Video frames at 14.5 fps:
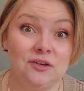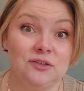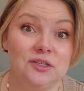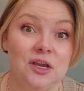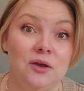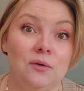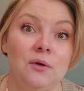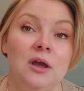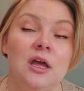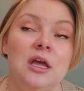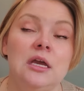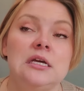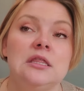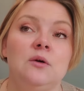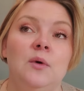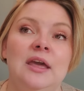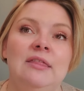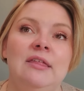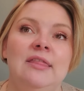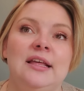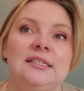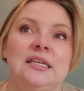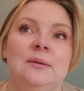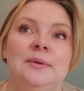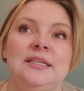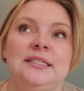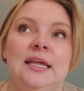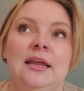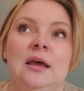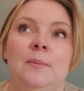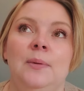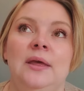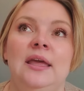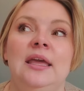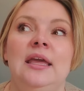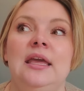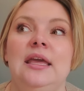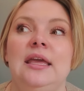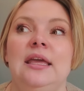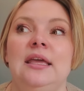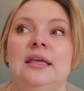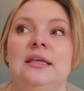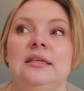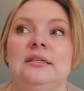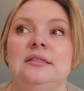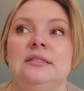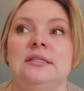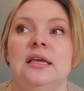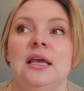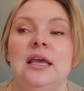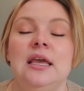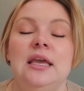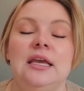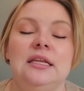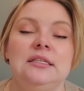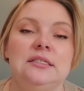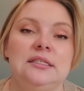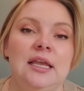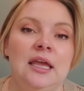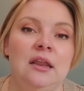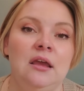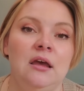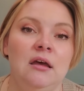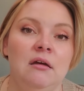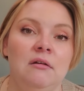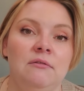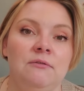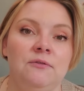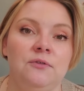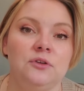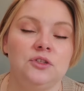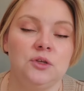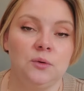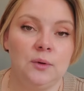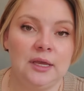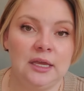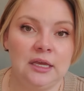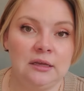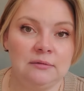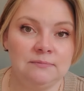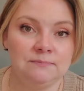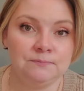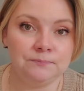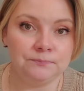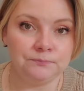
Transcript: So the way that that's going to be set up is, instead of doing